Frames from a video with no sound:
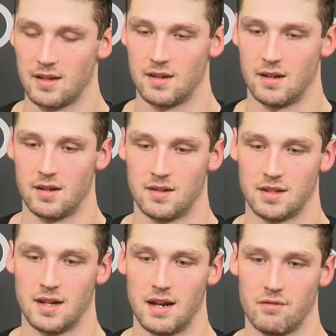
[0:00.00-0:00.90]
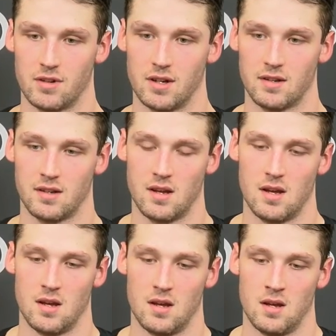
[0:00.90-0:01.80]
it's a it's a good night for us,
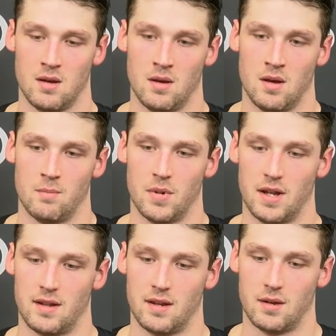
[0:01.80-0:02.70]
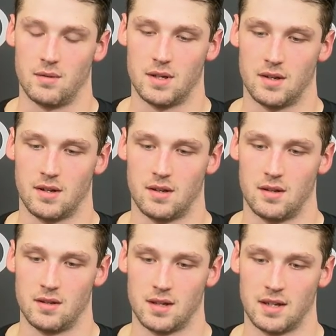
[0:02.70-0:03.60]
but uh, we just
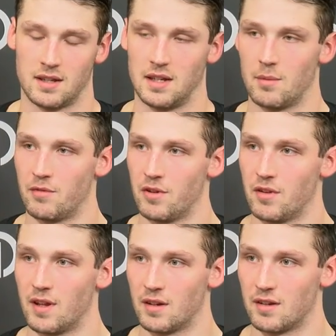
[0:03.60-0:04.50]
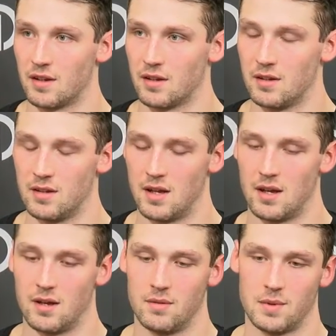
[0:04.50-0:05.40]
got to clean up a few things still.
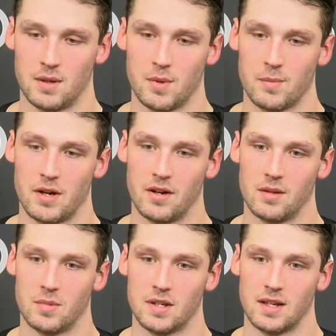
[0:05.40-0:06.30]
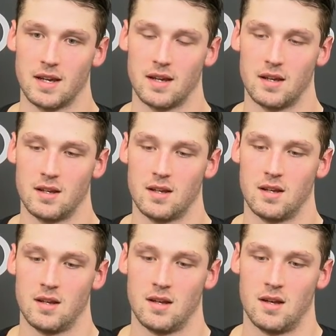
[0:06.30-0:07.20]
Uh, we could be better on the PK,
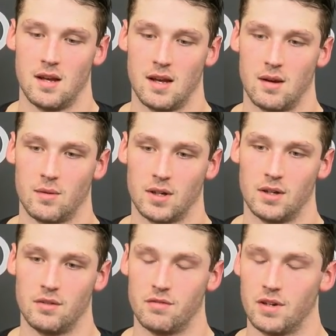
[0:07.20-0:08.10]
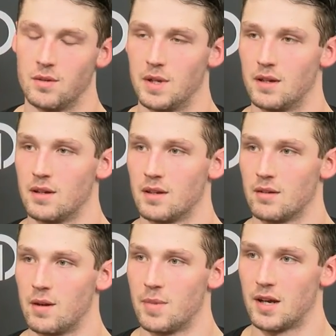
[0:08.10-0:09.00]
and we're gonna do film and
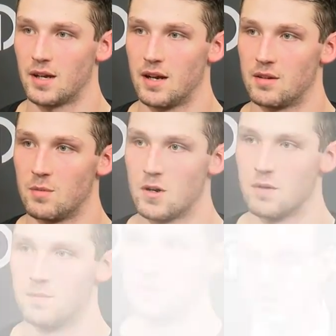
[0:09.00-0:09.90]
get right back at it tomorrow.